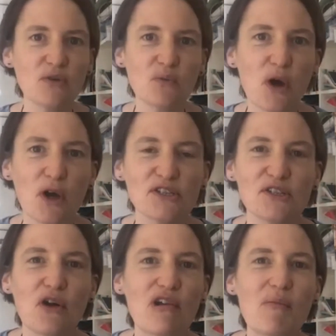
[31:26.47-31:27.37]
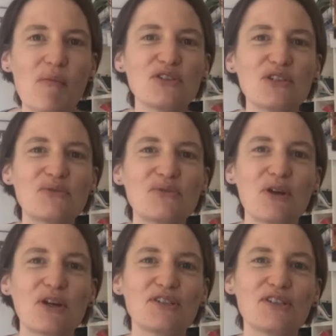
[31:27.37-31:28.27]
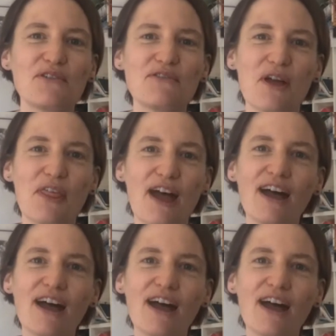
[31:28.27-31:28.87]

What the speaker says: works and our emotions work and stuff like that.